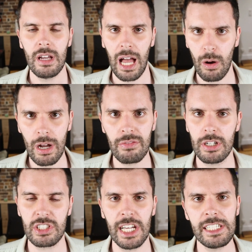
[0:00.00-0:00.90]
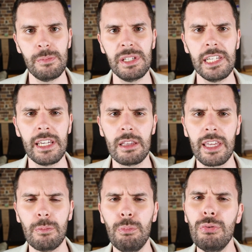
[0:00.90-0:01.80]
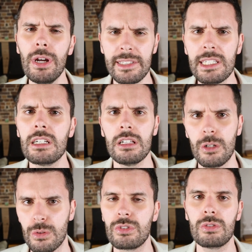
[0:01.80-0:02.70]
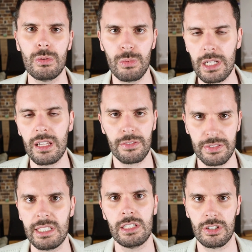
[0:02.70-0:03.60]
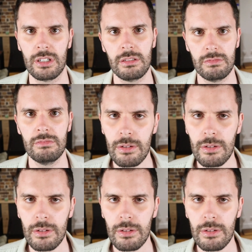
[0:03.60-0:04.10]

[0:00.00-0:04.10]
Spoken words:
However, ChatGPT can get pretty close to a real-life teacher.